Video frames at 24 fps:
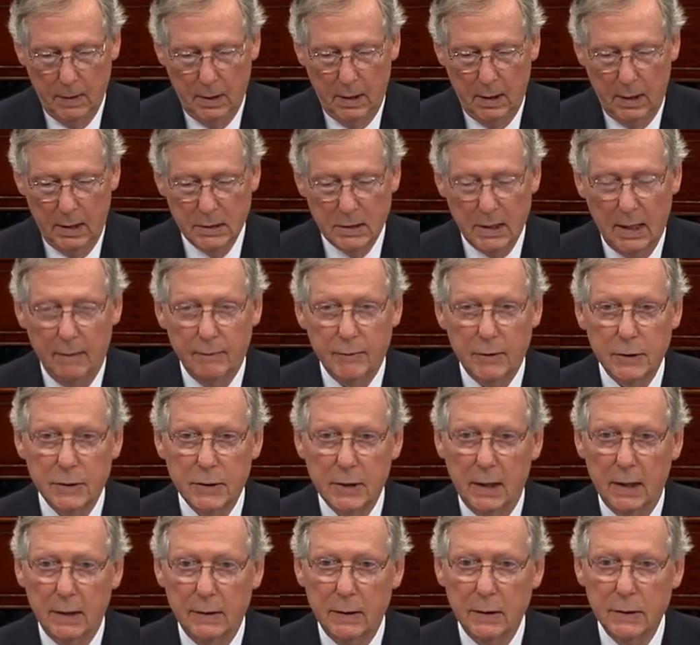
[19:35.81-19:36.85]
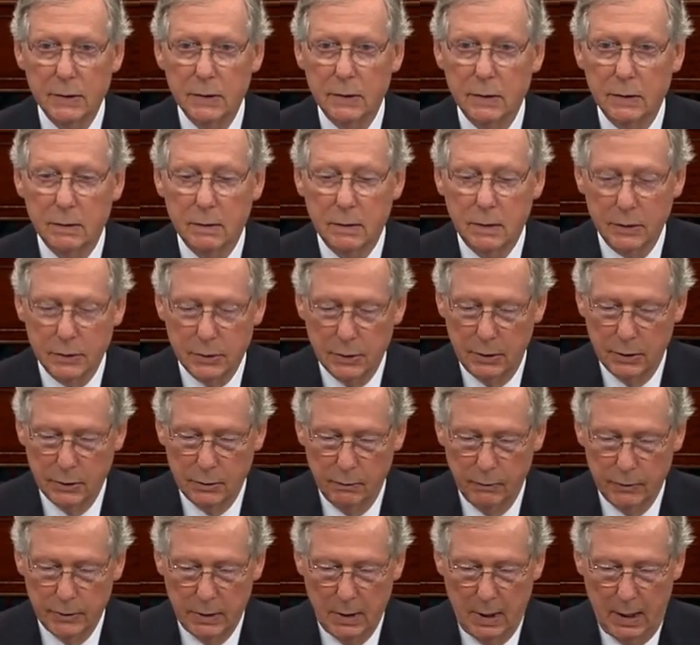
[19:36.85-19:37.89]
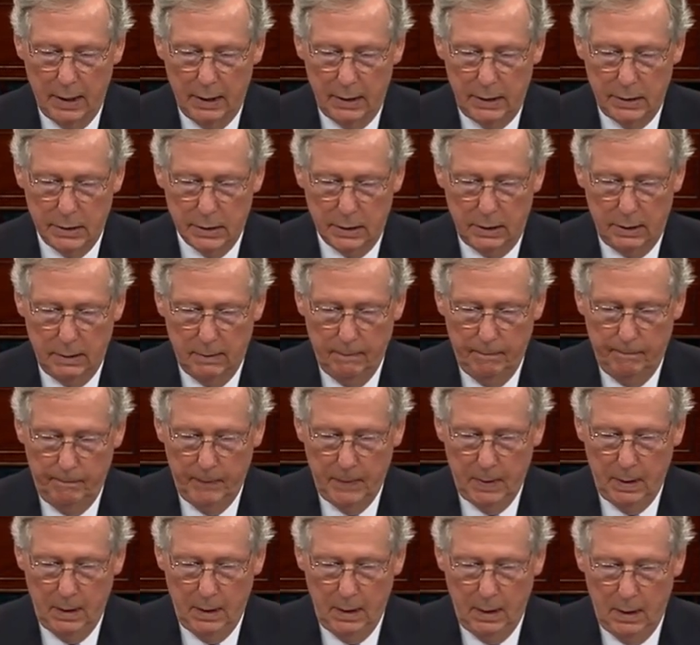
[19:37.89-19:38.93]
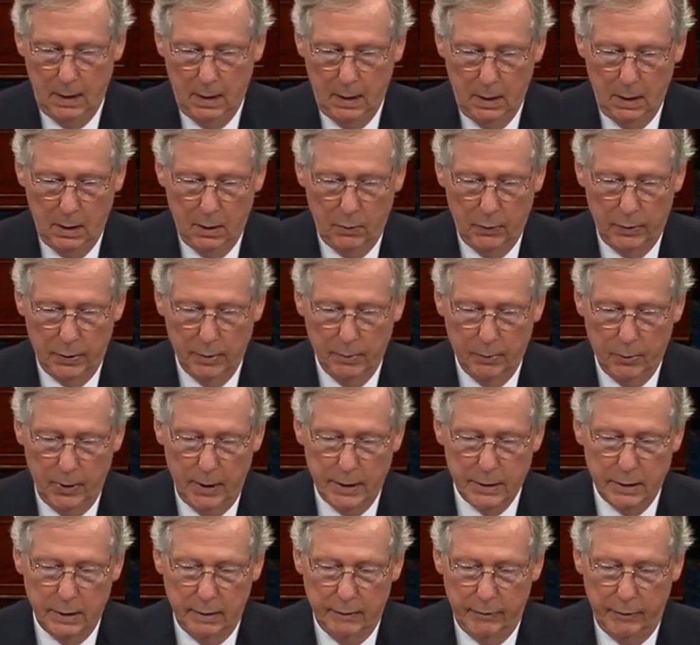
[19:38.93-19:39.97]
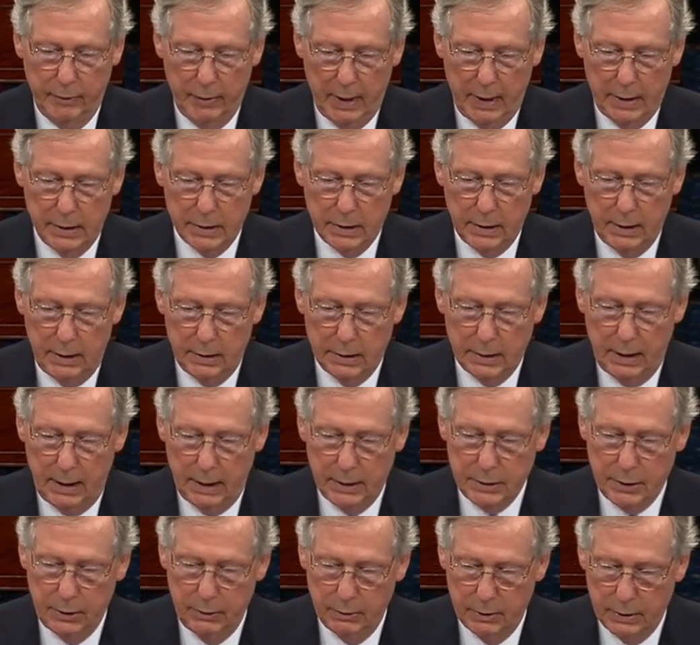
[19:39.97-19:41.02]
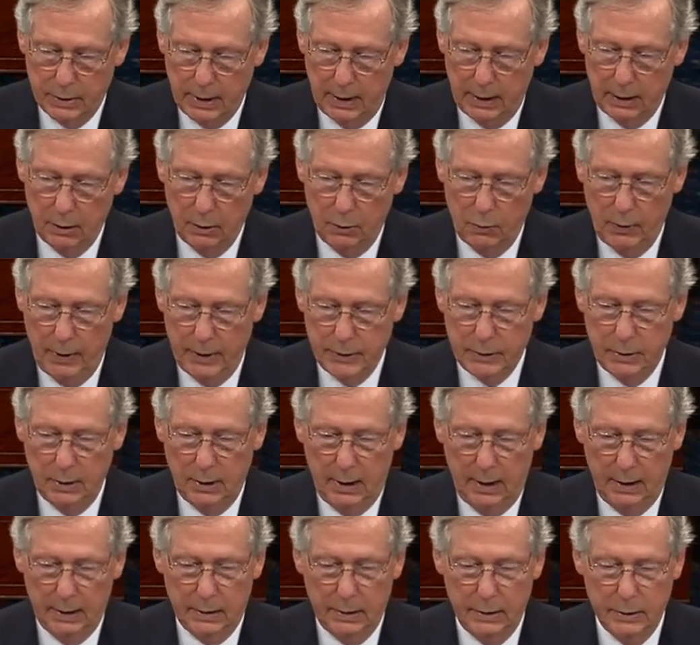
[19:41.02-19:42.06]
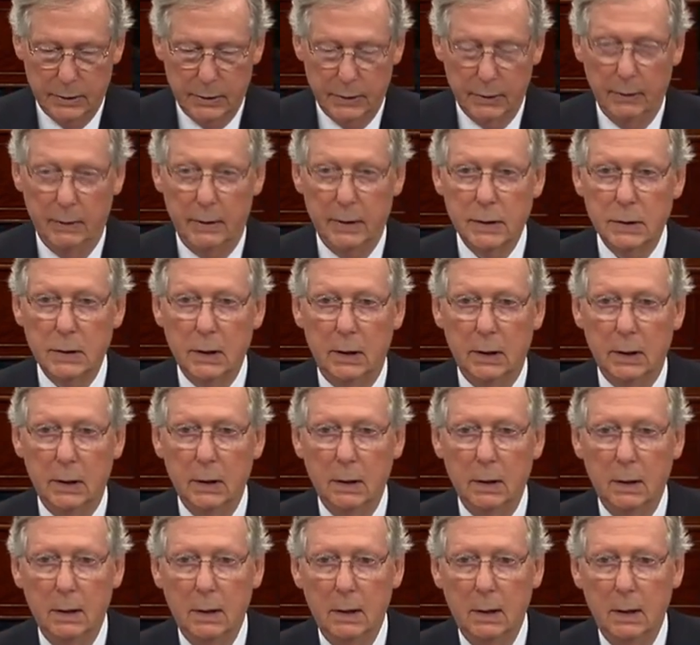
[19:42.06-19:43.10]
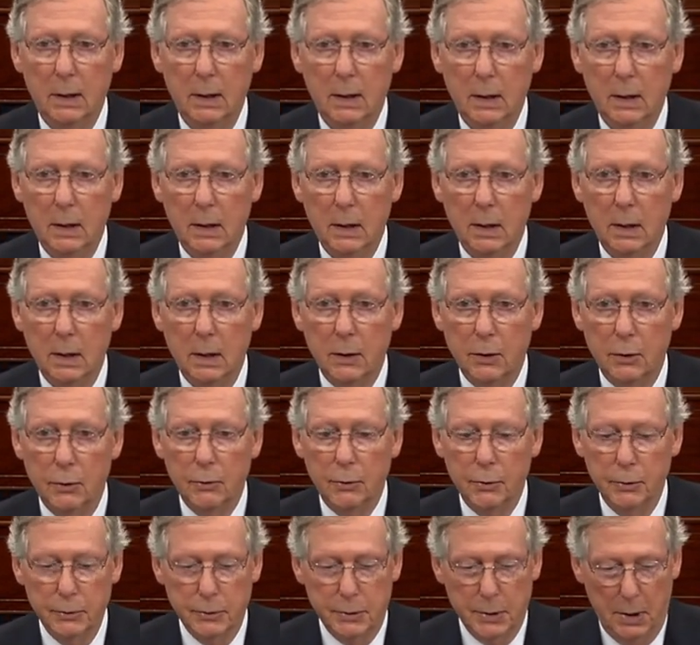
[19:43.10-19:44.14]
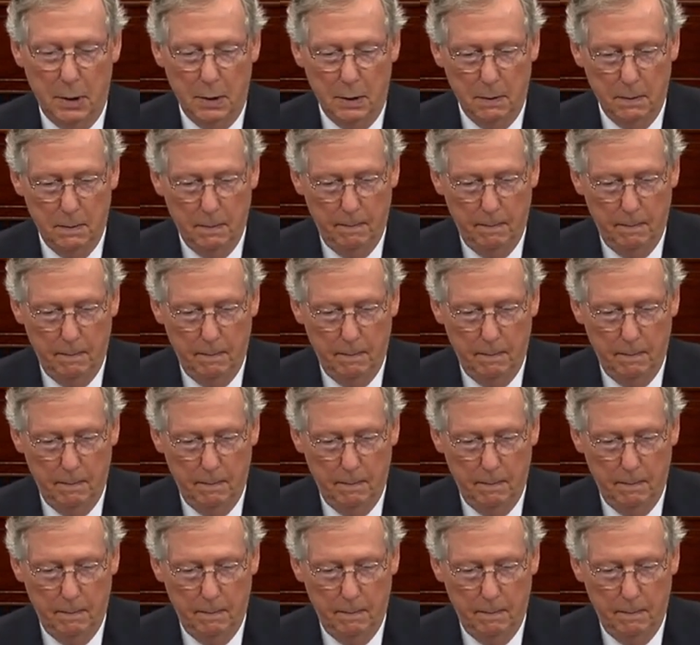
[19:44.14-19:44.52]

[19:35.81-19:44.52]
As I've just said, this decision was not easy. When the president of the United States asks you to take a question like this seriously, you do so.